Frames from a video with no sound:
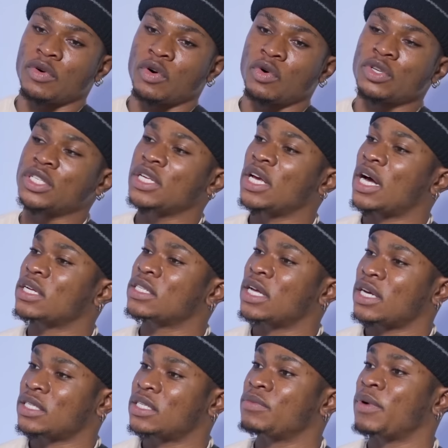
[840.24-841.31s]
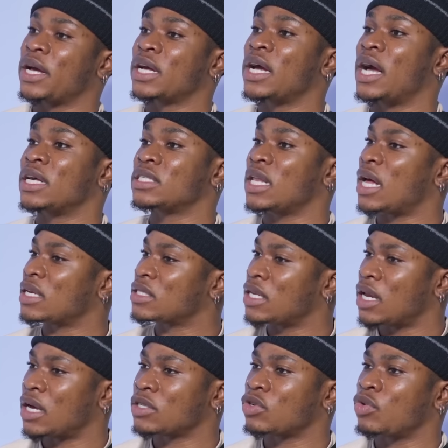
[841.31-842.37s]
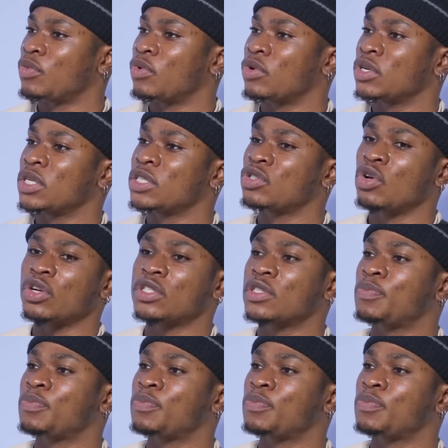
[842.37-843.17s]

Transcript: Ozzy, they are still my guys, last. He's not